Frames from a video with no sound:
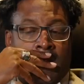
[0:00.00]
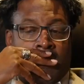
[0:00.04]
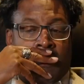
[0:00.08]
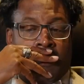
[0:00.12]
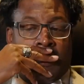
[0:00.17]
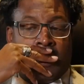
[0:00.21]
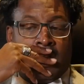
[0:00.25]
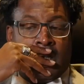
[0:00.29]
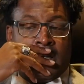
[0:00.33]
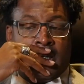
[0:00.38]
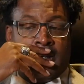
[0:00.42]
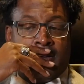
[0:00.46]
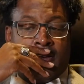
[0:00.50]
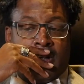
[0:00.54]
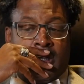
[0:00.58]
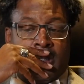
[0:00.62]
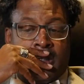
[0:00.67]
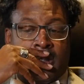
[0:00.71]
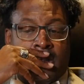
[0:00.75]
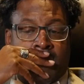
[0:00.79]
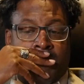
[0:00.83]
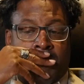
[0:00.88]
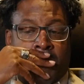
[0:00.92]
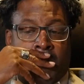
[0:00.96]
know, the
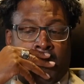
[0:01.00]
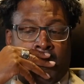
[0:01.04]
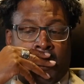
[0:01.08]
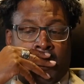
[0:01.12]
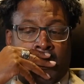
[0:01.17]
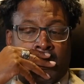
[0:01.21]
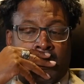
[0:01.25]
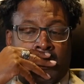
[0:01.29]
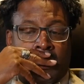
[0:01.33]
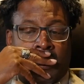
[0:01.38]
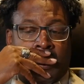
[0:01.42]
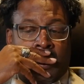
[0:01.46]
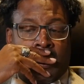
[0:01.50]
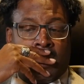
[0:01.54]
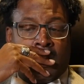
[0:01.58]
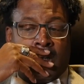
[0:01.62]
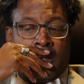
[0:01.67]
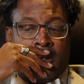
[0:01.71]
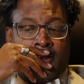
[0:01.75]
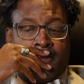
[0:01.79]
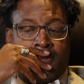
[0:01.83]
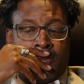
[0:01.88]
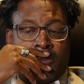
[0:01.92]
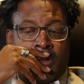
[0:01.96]
interesting part,
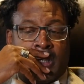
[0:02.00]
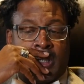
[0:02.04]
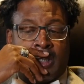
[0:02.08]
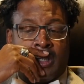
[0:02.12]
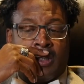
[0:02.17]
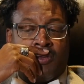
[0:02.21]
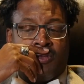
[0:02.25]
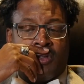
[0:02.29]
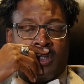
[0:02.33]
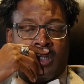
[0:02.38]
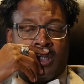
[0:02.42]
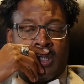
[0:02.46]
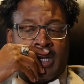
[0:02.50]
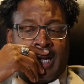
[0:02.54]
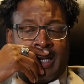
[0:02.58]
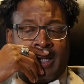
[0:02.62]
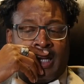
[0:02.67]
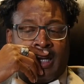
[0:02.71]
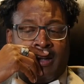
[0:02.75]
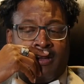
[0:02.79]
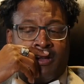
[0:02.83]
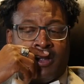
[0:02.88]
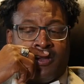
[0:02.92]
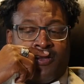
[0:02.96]
because I
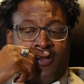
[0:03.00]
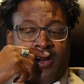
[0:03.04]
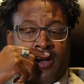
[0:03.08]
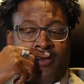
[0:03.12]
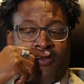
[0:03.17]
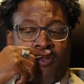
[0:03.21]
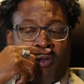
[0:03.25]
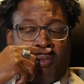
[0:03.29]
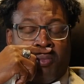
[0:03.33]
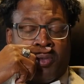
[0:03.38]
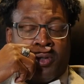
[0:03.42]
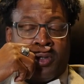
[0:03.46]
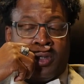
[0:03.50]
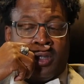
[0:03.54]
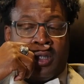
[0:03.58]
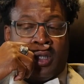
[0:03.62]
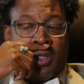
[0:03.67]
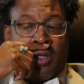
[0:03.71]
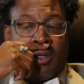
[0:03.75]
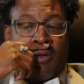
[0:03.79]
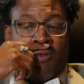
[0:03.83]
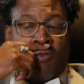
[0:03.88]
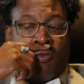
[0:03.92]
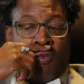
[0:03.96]
think it was
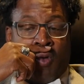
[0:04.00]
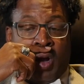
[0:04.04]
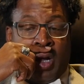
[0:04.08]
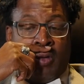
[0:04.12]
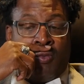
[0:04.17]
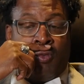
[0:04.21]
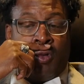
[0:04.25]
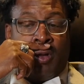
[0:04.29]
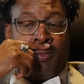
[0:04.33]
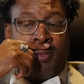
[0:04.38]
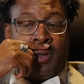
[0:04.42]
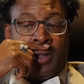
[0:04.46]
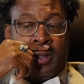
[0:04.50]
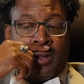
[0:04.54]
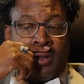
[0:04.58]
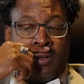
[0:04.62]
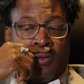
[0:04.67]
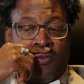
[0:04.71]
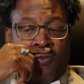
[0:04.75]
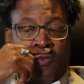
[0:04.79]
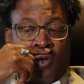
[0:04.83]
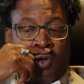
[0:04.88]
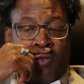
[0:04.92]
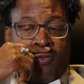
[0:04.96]
54% of white women
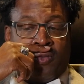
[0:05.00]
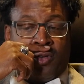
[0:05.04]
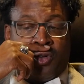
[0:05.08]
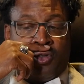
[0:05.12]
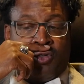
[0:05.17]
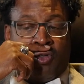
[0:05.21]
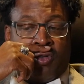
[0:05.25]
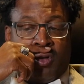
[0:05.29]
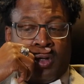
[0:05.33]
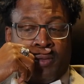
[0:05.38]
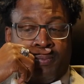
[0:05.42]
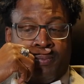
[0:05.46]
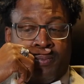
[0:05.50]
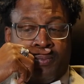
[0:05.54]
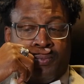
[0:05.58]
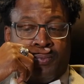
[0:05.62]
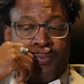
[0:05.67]
voted for Trump,